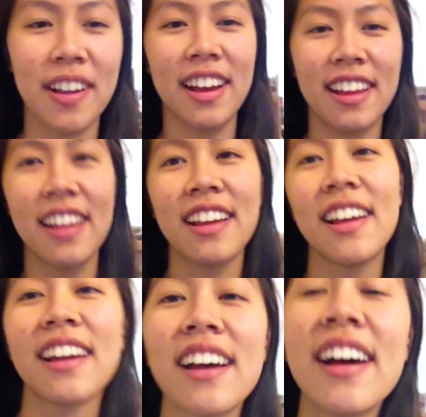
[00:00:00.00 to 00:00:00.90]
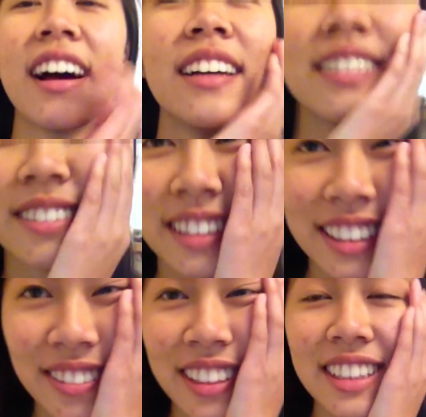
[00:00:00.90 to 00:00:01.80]
but I'm
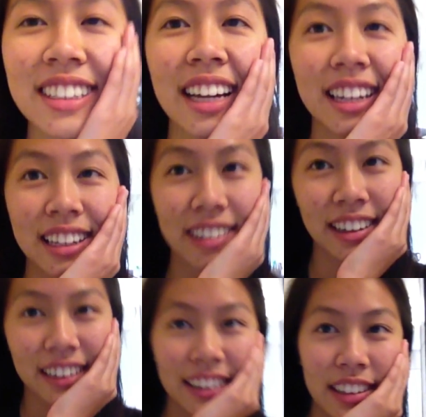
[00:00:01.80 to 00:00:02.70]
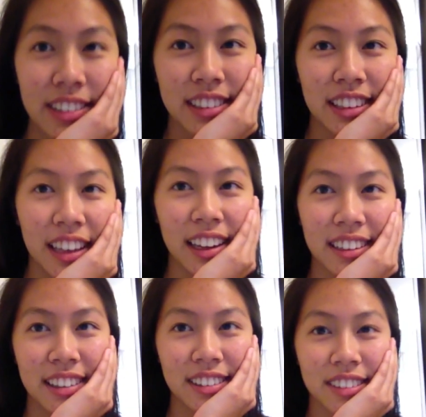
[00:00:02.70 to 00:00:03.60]
supposed to be studying right now. I just
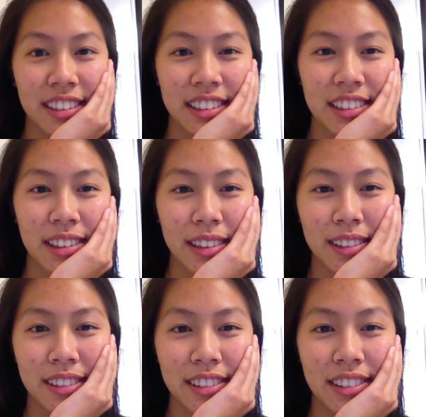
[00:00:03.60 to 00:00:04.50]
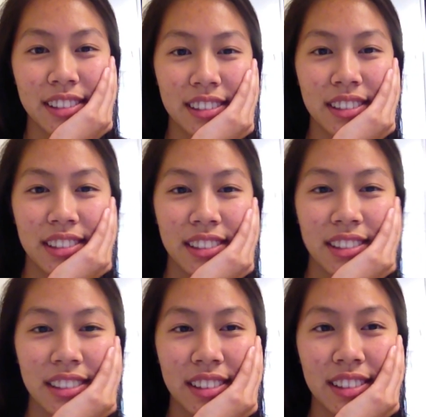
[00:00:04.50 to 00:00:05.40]
can't do it. It's so,
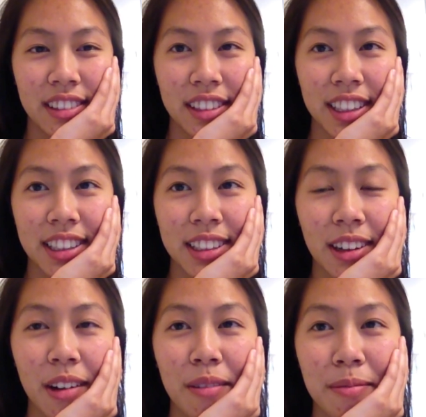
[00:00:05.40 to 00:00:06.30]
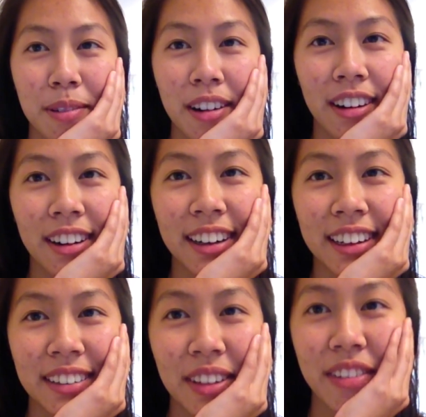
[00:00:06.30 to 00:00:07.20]
it's so
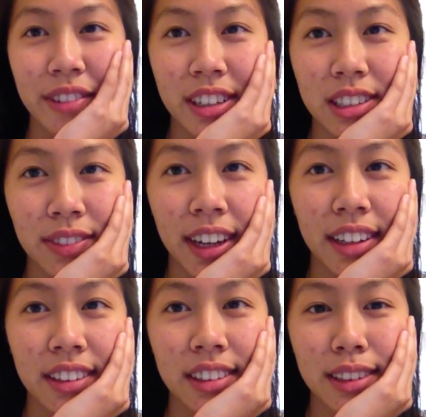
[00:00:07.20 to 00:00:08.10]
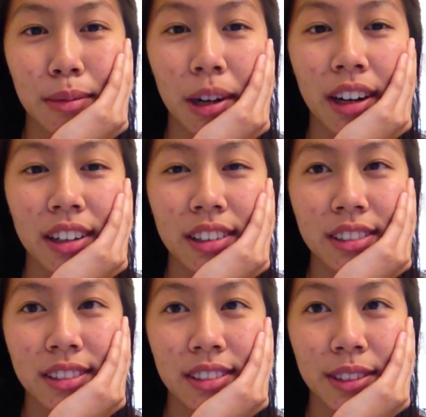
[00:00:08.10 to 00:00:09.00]
boring. My first final is
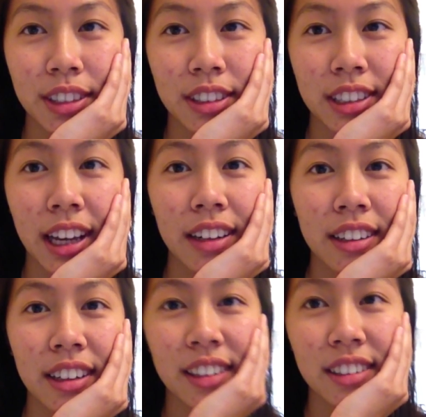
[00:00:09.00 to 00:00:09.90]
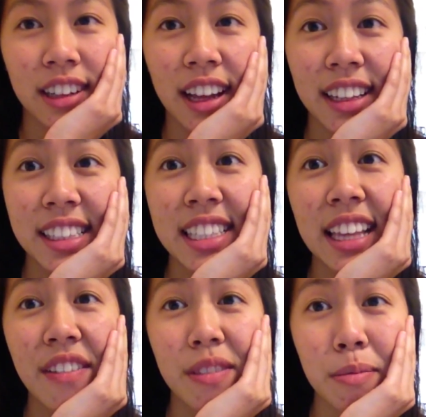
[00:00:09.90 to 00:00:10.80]
tomorrow, which is Saturday at
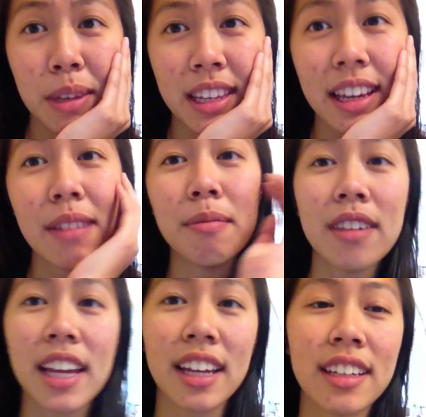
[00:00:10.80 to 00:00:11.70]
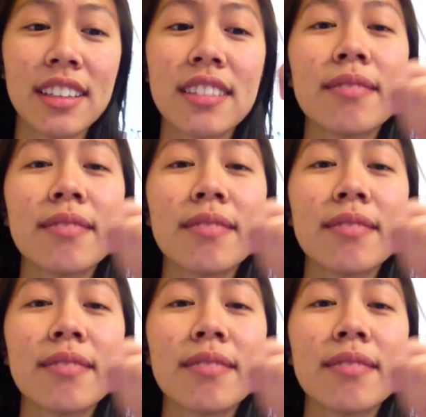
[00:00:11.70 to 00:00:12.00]
seven p m and